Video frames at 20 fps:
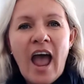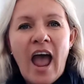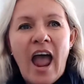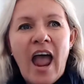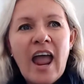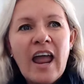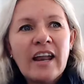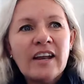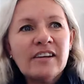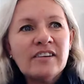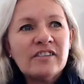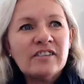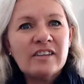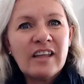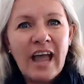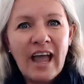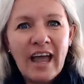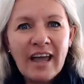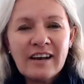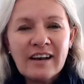And
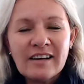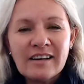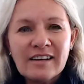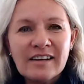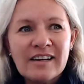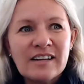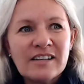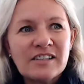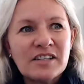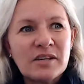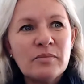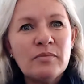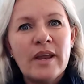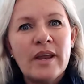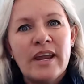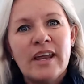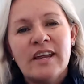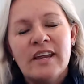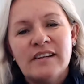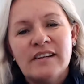that, to
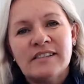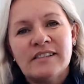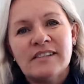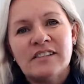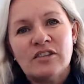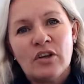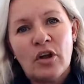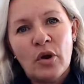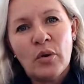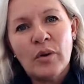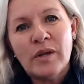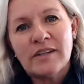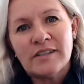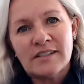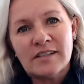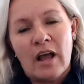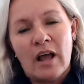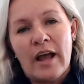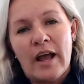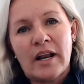me, is so
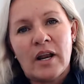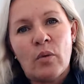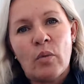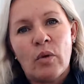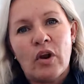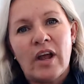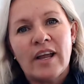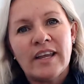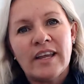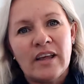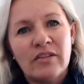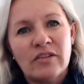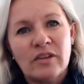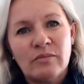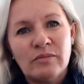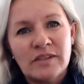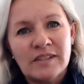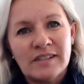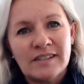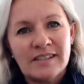exciting when I get them
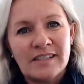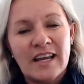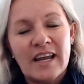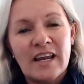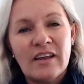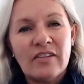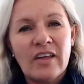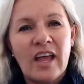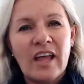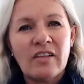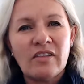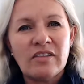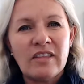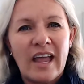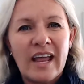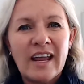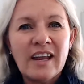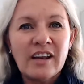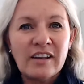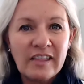to see that
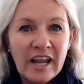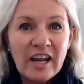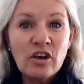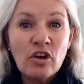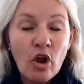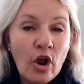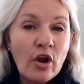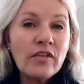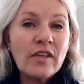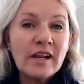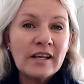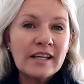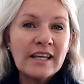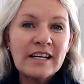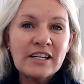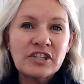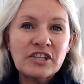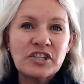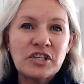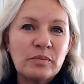they know that
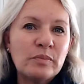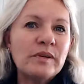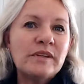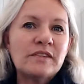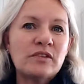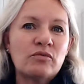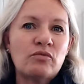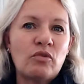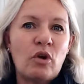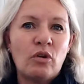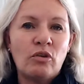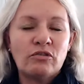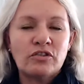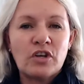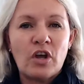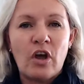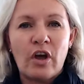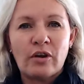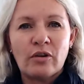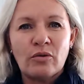leadership is a role or
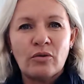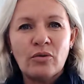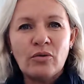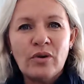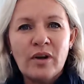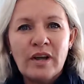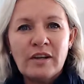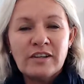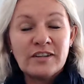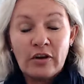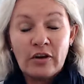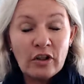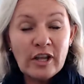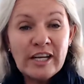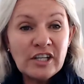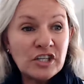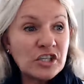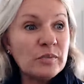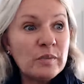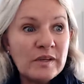title. So
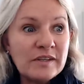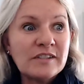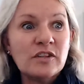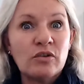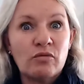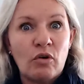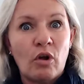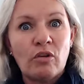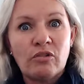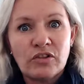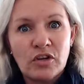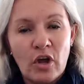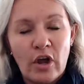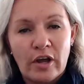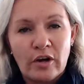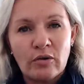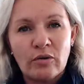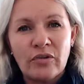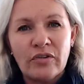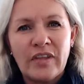leadership isn't a role or
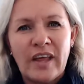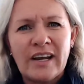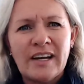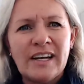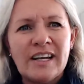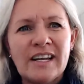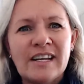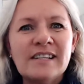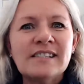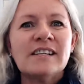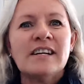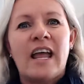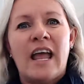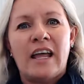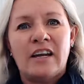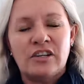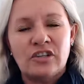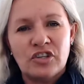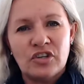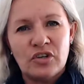title, that it is an
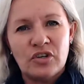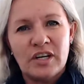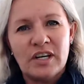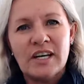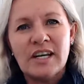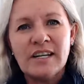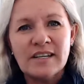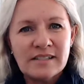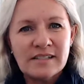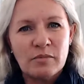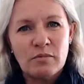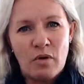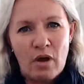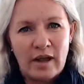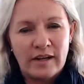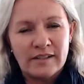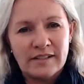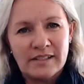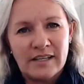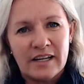attitude, it is a
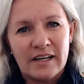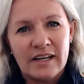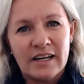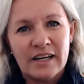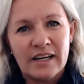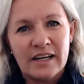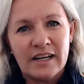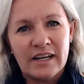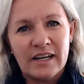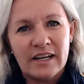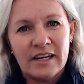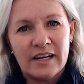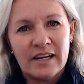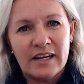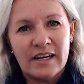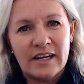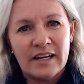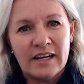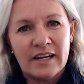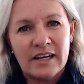mindset, it is a
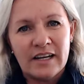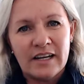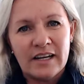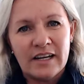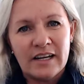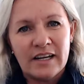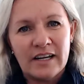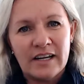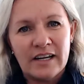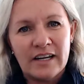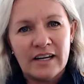choice.